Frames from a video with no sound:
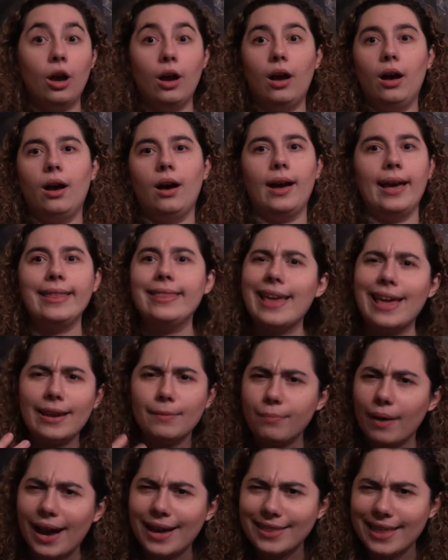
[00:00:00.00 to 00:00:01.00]
And
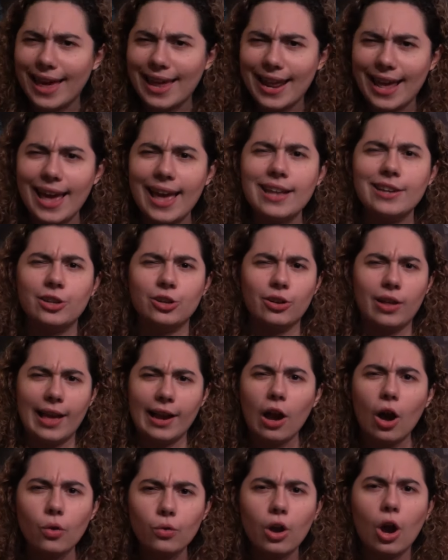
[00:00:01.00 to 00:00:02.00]
then by that end, you're
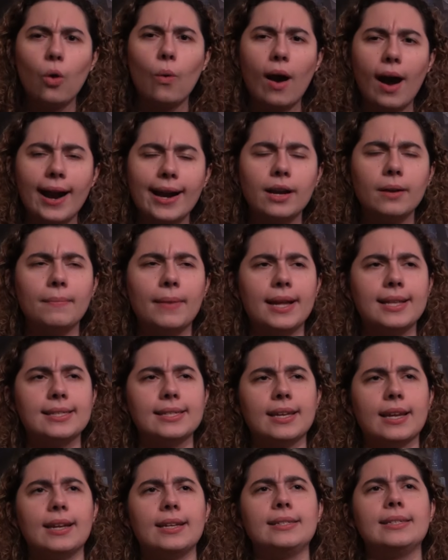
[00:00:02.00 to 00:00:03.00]
like, oh no, Iron Man's
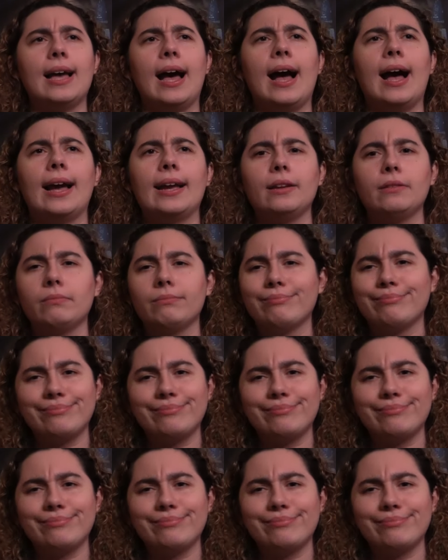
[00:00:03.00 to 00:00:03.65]
gonna die.